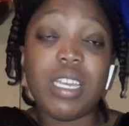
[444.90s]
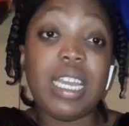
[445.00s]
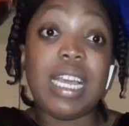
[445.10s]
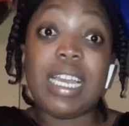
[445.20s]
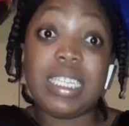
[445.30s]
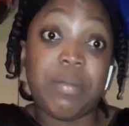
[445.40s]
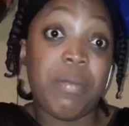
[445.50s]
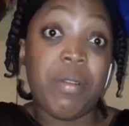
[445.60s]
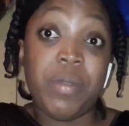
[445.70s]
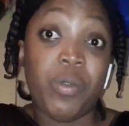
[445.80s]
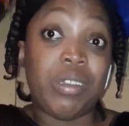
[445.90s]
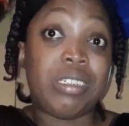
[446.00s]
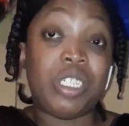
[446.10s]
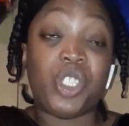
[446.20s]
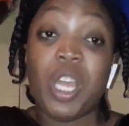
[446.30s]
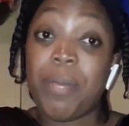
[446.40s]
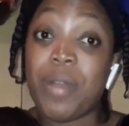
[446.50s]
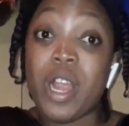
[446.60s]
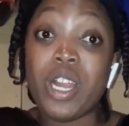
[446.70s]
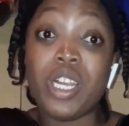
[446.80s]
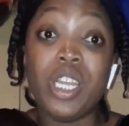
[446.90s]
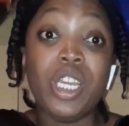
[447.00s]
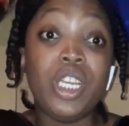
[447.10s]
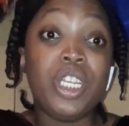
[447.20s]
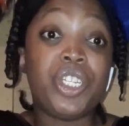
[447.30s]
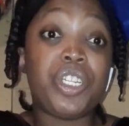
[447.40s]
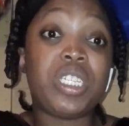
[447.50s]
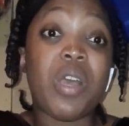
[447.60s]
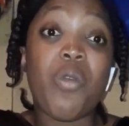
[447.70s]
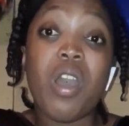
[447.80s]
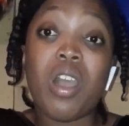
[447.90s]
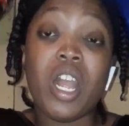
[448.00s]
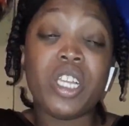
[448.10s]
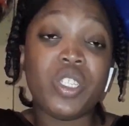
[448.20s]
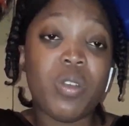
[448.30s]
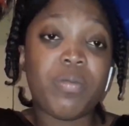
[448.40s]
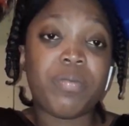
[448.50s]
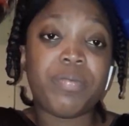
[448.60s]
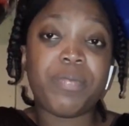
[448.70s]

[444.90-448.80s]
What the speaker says: And I guess my mommy went to shop or she just a walk or something.